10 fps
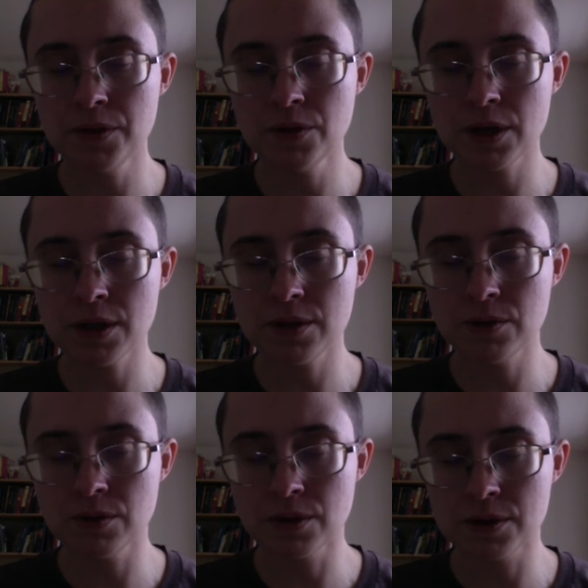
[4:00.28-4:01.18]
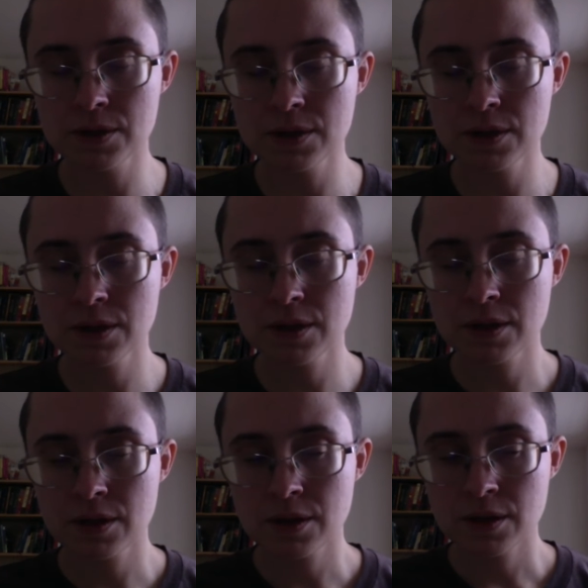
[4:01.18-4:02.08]
you are indoors,
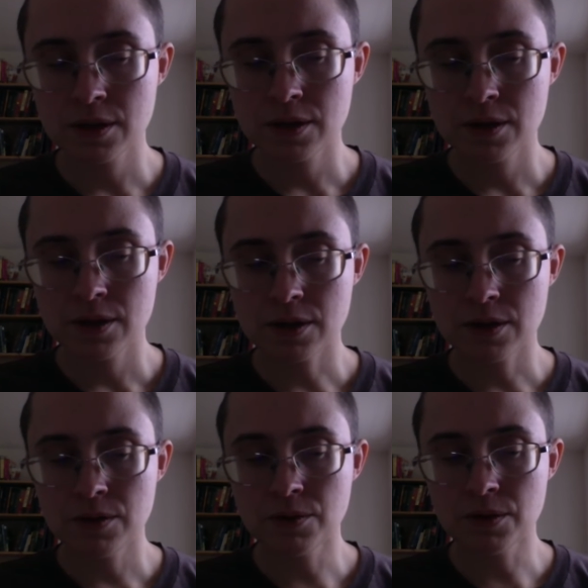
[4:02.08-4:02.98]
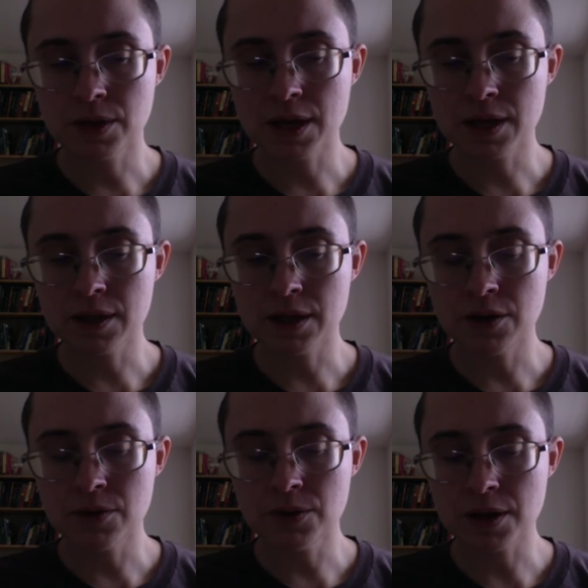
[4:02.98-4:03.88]
you
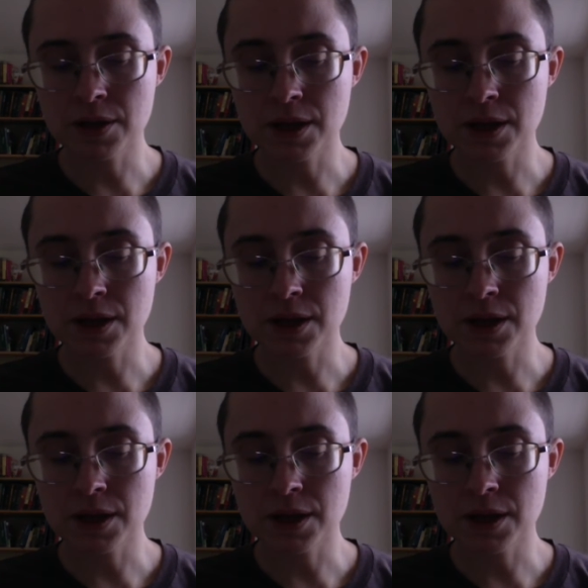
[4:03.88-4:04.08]
likely